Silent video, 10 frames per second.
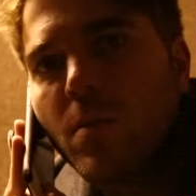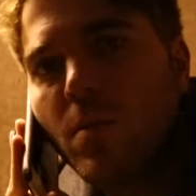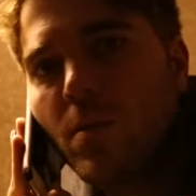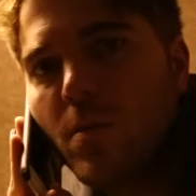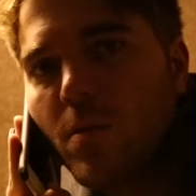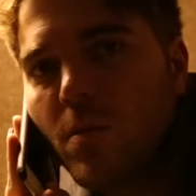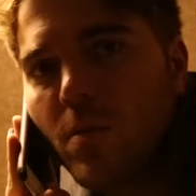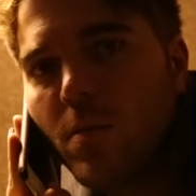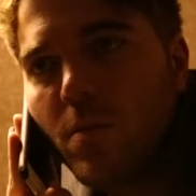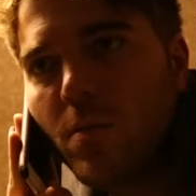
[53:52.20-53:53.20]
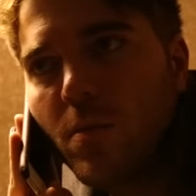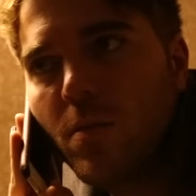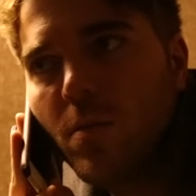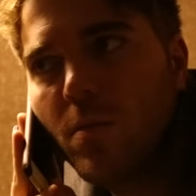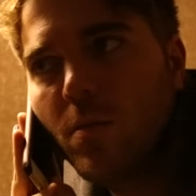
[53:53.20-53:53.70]
on any apps?
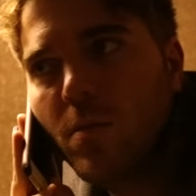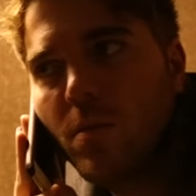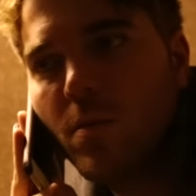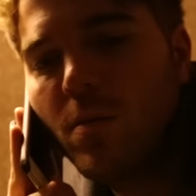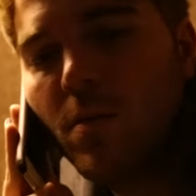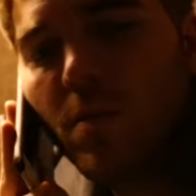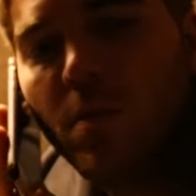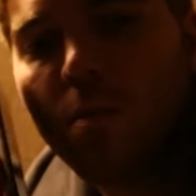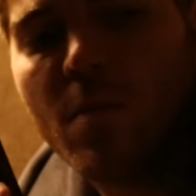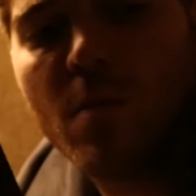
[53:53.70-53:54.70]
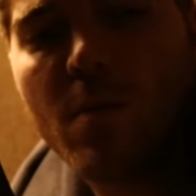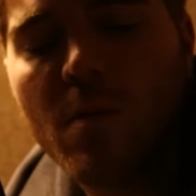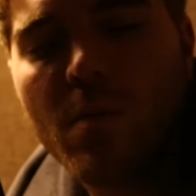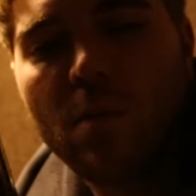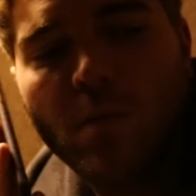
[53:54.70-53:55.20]
Because it said that the
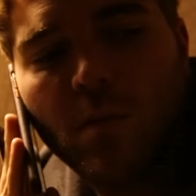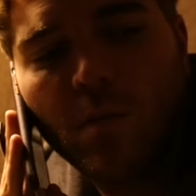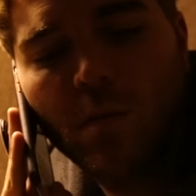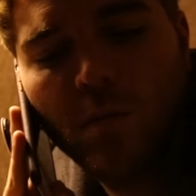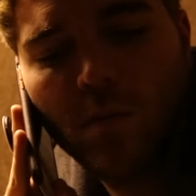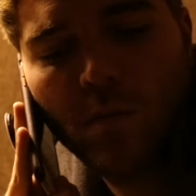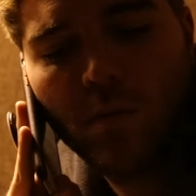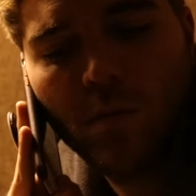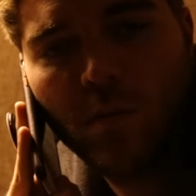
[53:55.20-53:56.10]
microphone's always going.